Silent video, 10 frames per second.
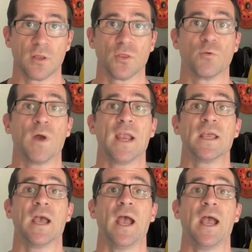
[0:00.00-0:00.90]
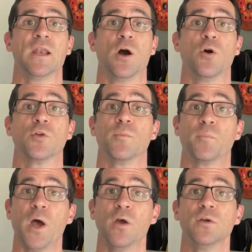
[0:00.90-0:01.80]
The radial and ulnar
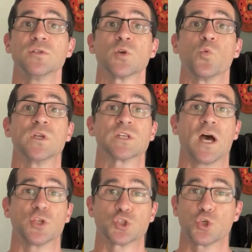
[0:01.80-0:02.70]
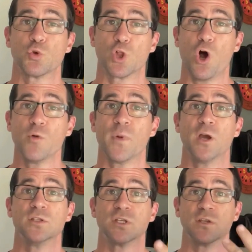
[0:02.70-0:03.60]
bones, which are the 2 long
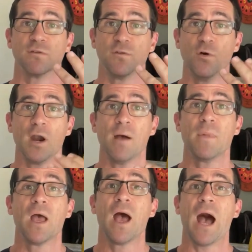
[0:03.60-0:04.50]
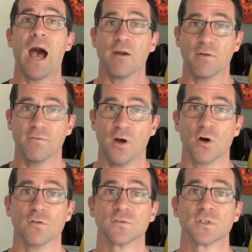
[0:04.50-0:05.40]
bones in your forearm, are
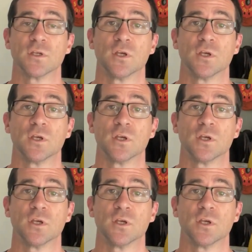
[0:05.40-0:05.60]
involved.